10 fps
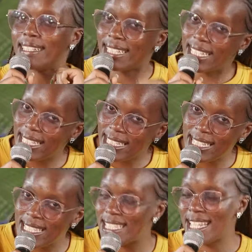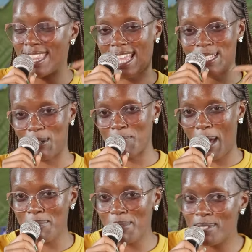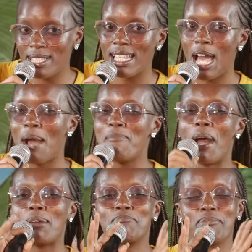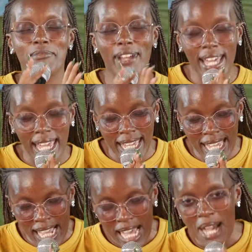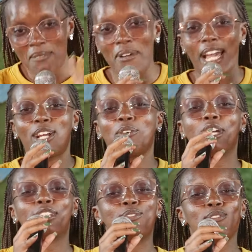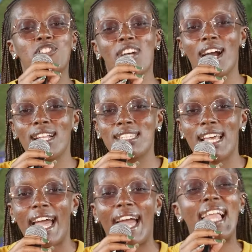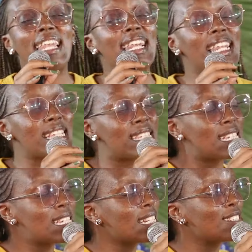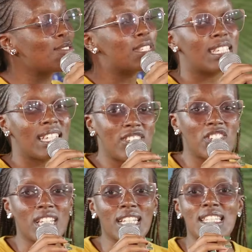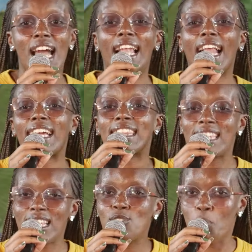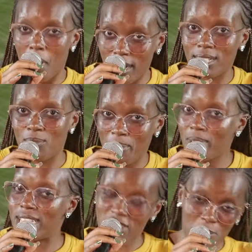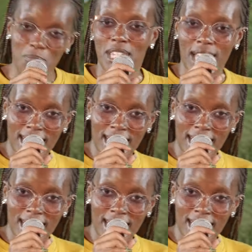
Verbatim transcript: L E's. That's our Bibles. By praying by going to church and listening to teachings like this one teacher b